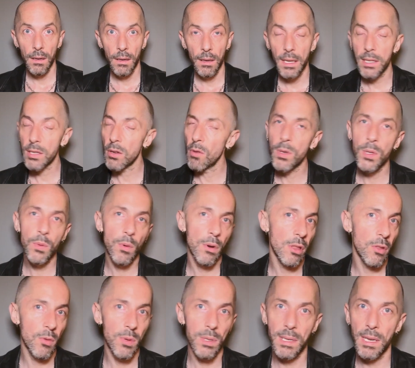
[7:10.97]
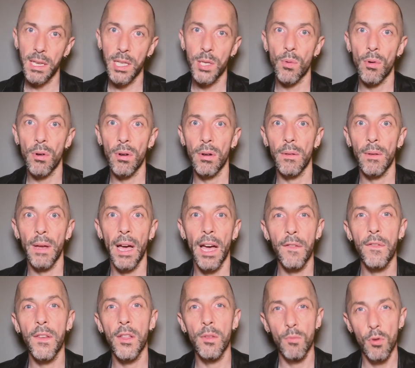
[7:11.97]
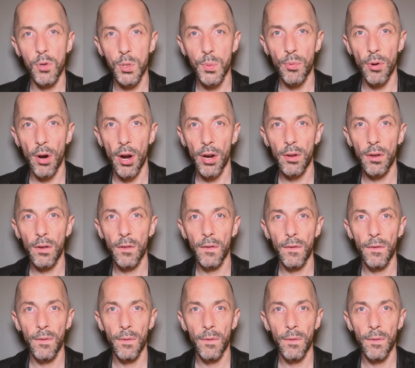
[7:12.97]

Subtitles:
It's always one of those scenes where I feel most proud of,